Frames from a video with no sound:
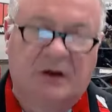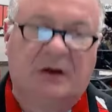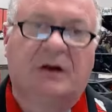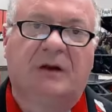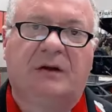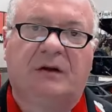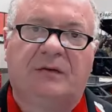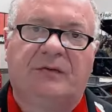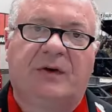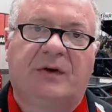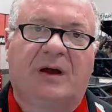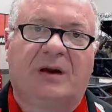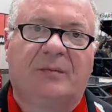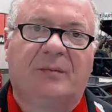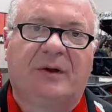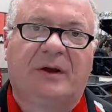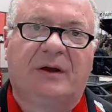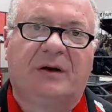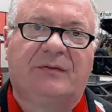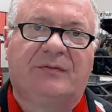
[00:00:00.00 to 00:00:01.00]
and you've got to
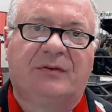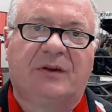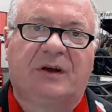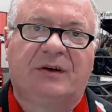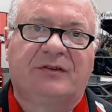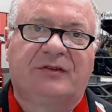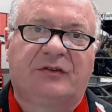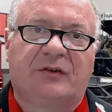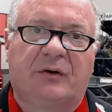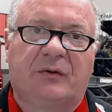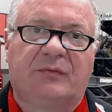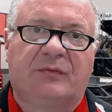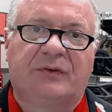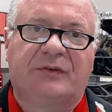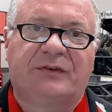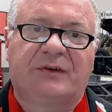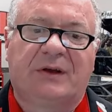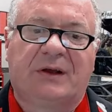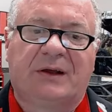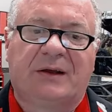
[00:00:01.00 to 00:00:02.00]
be at a flush surface
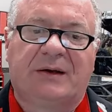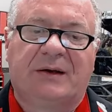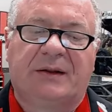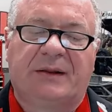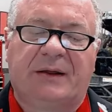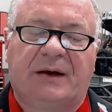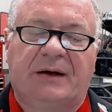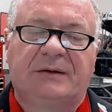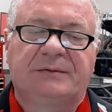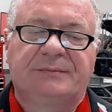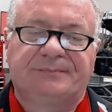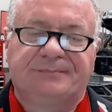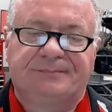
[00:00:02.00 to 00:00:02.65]
to get to that.